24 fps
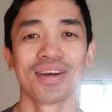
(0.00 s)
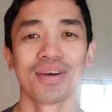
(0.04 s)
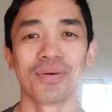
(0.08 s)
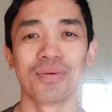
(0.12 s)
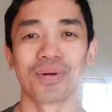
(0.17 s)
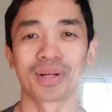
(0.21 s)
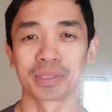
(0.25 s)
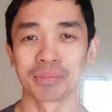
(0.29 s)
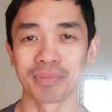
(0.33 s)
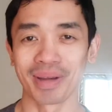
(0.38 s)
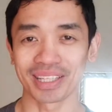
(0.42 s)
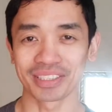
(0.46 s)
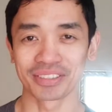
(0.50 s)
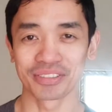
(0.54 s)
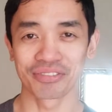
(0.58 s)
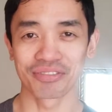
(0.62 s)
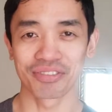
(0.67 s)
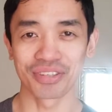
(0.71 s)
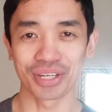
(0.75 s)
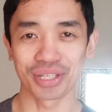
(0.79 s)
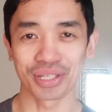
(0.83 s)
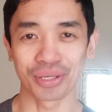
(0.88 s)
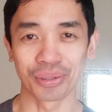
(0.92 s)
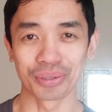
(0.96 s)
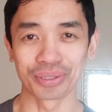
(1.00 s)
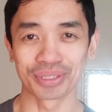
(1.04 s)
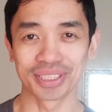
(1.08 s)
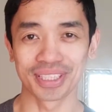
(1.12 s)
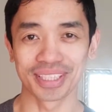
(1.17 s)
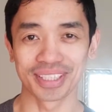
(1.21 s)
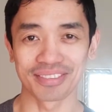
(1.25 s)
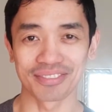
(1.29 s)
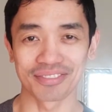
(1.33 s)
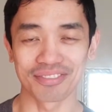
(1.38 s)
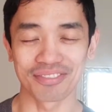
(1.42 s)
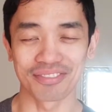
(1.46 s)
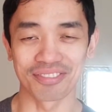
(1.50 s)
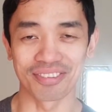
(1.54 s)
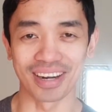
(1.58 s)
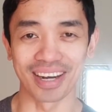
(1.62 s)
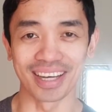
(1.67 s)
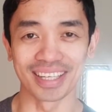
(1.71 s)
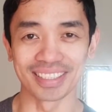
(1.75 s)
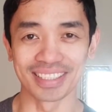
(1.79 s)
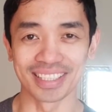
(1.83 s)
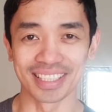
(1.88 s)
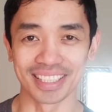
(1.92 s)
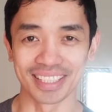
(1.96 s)
Welcome back to Free Coaching
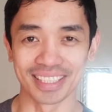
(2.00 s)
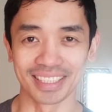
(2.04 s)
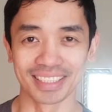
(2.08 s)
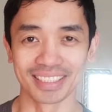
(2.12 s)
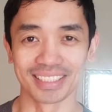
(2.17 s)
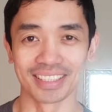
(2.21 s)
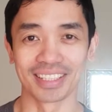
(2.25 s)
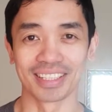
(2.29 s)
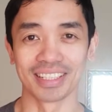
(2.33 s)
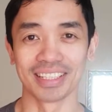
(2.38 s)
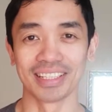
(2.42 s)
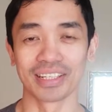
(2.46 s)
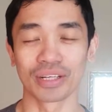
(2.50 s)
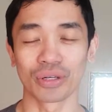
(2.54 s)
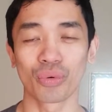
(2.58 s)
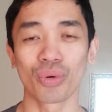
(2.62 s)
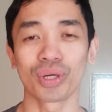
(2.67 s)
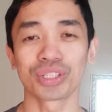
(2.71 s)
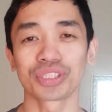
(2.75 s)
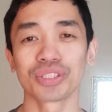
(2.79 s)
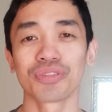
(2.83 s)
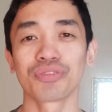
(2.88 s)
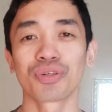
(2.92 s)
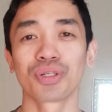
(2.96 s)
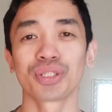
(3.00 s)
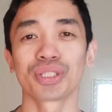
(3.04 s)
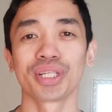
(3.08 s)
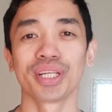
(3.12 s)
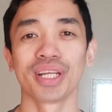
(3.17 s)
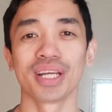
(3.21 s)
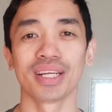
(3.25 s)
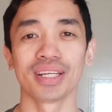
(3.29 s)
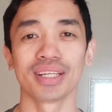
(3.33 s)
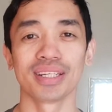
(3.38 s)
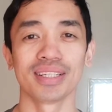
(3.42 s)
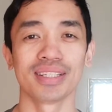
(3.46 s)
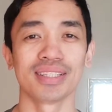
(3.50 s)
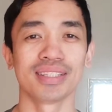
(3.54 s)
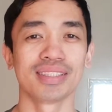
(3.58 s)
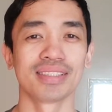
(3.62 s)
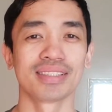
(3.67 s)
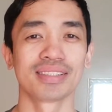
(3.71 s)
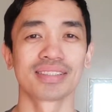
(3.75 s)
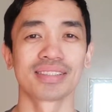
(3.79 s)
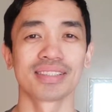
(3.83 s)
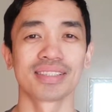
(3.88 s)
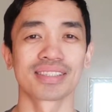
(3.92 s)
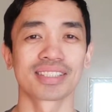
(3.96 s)
Friday. The question for today
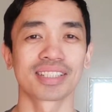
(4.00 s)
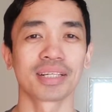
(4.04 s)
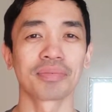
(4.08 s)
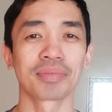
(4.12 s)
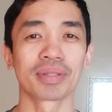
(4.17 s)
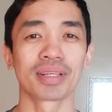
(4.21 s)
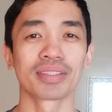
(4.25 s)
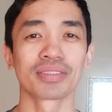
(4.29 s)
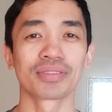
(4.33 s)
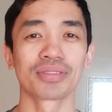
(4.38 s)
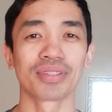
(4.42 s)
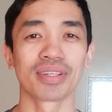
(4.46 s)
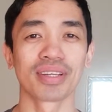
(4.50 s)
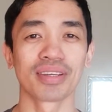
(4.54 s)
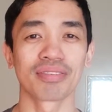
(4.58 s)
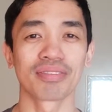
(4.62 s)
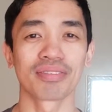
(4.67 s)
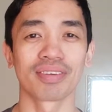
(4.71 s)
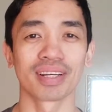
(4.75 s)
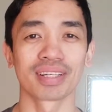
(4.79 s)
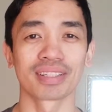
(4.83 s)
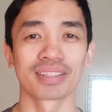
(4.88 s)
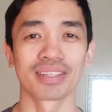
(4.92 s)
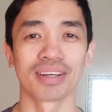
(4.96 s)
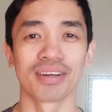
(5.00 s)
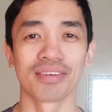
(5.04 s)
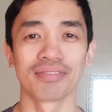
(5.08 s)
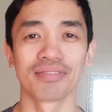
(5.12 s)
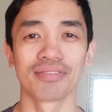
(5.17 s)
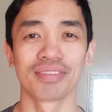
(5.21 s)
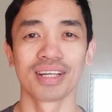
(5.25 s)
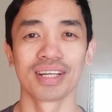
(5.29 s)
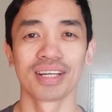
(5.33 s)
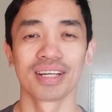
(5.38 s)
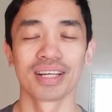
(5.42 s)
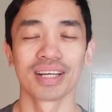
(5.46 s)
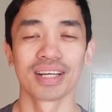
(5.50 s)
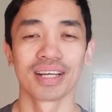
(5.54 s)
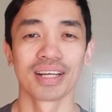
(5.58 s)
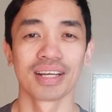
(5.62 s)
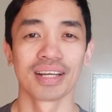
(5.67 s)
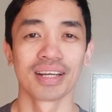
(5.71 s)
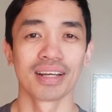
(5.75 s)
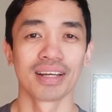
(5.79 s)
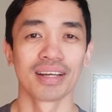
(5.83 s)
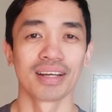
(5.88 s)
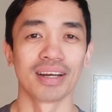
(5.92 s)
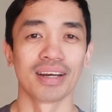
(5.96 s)
is something to the effect of
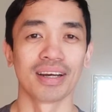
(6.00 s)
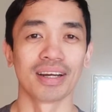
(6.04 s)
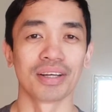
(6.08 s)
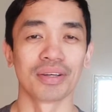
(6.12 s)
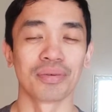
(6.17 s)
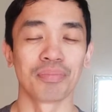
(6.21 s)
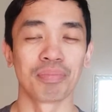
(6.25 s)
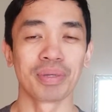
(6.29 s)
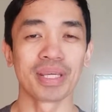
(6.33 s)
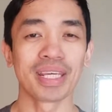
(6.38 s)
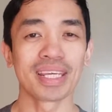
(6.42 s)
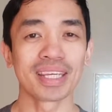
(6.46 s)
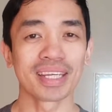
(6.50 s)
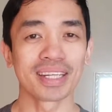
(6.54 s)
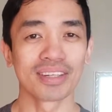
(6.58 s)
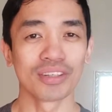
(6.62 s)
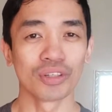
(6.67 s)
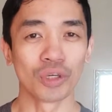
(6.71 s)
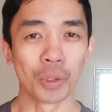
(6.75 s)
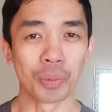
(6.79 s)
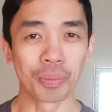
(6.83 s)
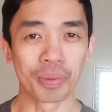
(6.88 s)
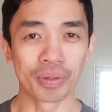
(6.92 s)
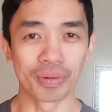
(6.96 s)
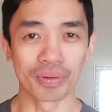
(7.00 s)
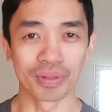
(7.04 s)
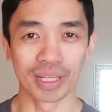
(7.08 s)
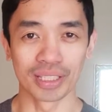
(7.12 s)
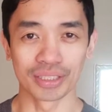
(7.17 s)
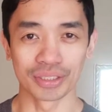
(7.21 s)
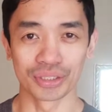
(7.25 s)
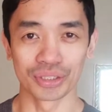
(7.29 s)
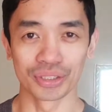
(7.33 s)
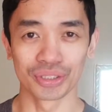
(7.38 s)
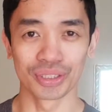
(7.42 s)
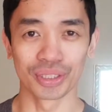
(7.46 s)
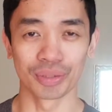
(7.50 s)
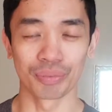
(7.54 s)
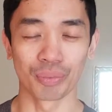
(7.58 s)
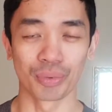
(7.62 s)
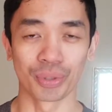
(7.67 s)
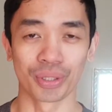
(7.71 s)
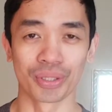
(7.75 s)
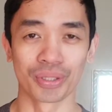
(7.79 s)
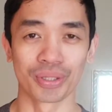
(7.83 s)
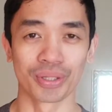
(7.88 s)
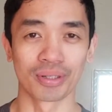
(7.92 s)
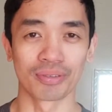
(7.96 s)
being in an open relationship where
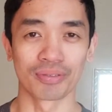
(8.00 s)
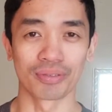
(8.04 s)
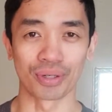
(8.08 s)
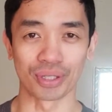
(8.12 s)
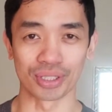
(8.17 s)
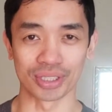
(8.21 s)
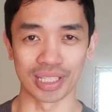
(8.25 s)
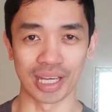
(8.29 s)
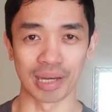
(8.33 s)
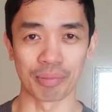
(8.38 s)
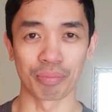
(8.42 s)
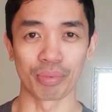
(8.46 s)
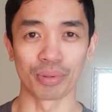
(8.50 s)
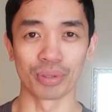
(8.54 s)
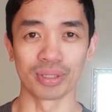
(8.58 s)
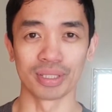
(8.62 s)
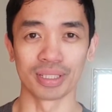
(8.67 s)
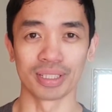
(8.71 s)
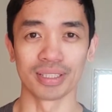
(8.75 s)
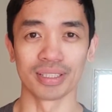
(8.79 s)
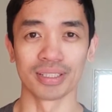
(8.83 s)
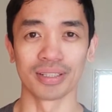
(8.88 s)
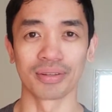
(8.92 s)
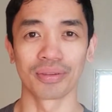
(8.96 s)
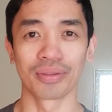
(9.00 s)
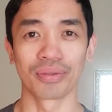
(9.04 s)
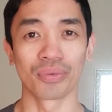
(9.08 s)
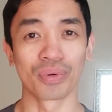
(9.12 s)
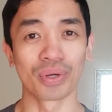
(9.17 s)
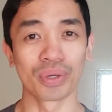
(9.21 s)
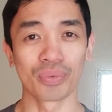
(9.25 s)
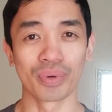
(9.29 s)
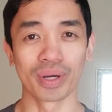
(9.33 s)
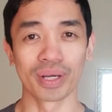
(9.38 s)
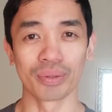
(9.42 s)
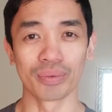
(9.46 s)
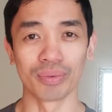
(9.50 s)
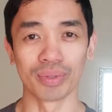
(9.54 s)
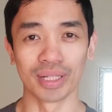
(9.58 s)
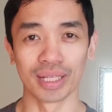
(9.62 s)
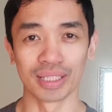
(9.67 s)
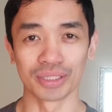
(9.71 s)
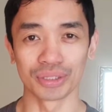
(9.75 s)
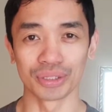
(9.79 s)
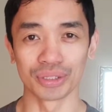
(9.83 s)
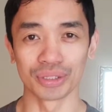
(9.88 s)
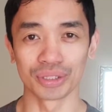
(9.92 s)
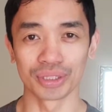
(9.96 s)
you are, for example, in a three-way
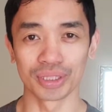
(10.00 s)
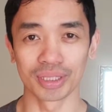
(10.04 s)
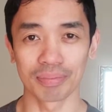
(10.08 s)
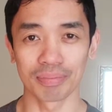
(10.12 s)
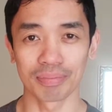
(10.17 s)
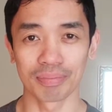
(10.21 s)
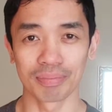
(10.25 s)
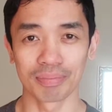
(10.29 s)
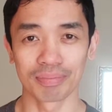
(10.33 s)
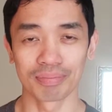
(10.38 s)
relationship.